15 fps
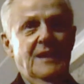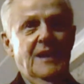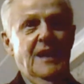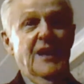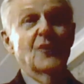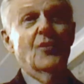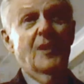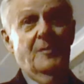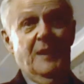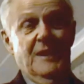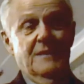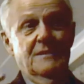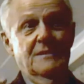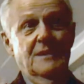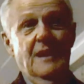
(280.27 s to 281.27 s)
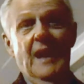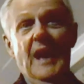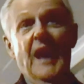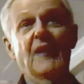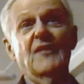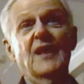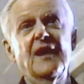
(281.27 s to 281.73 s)
in orbit,
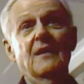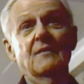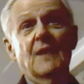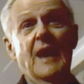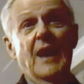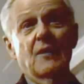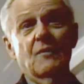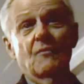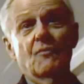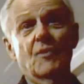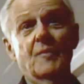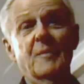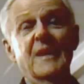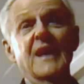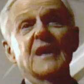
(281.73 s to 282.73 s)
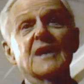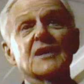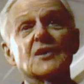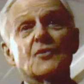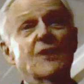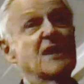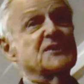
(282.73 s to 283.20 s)
and they were beginning
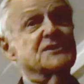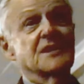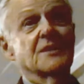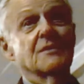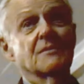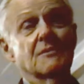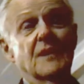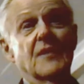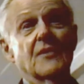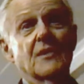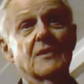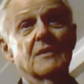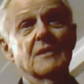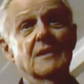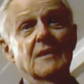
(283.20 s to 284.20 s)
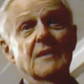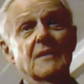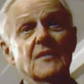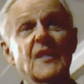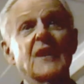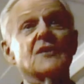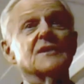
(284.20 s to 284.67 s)
to question whether
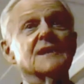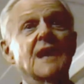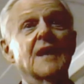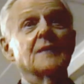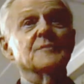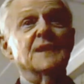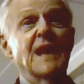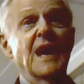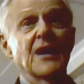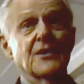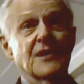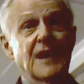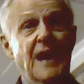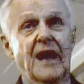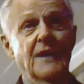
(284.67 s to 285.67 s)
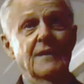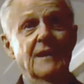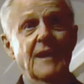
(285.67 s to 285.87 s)
they could get him down or not.